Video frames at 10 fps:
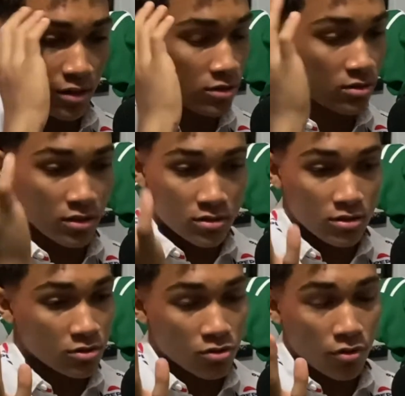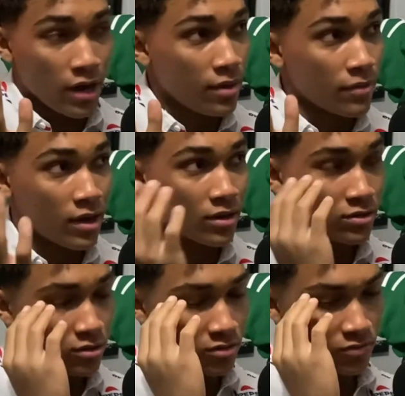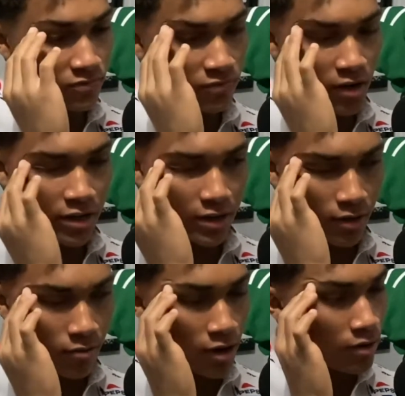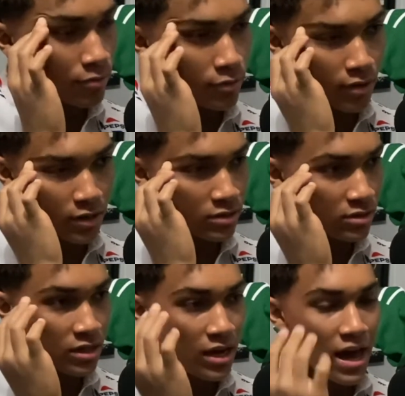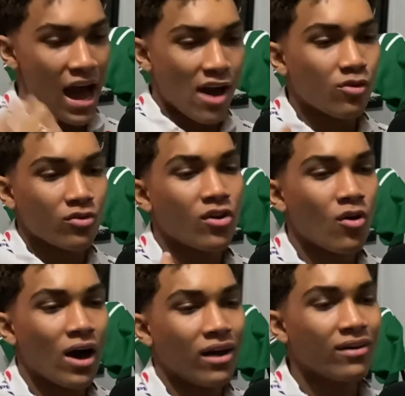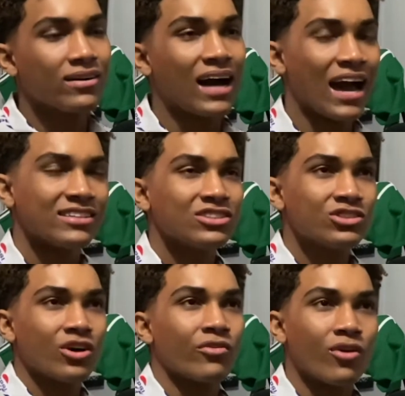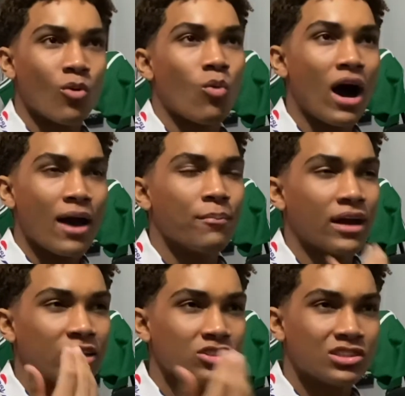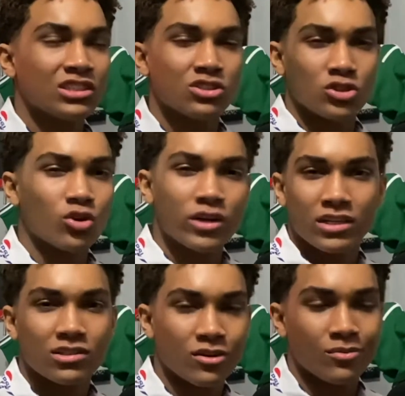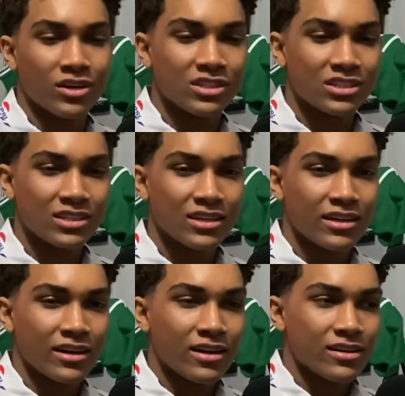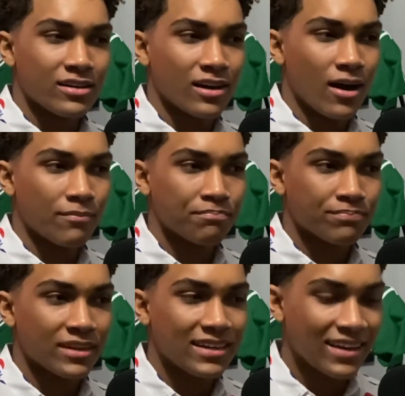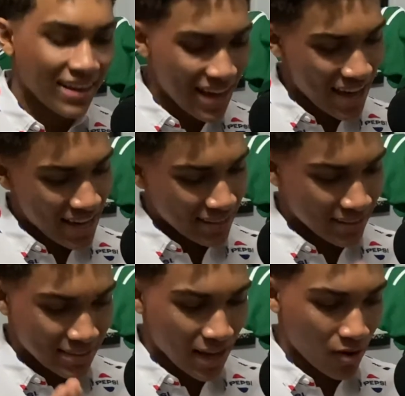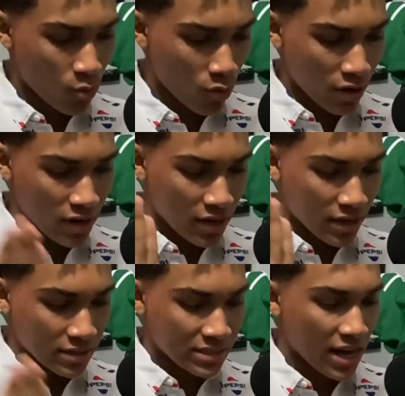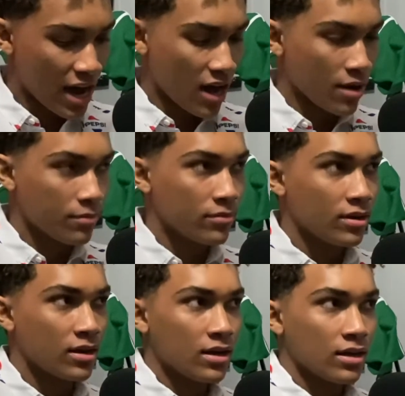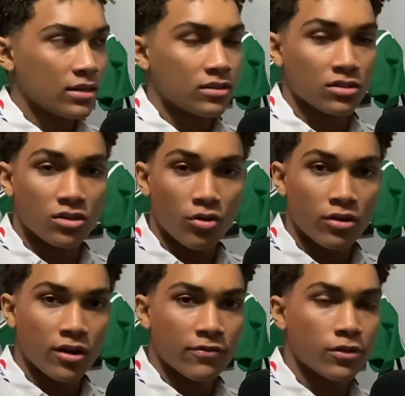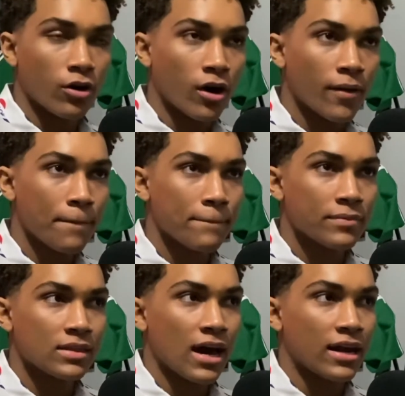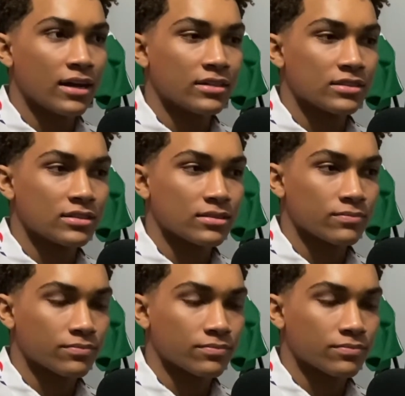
just great, man. It's just fucking incredible. I just don't know why, but I just enjoy it so much, you know. The second one is Time, the Donut of the Heart. That is,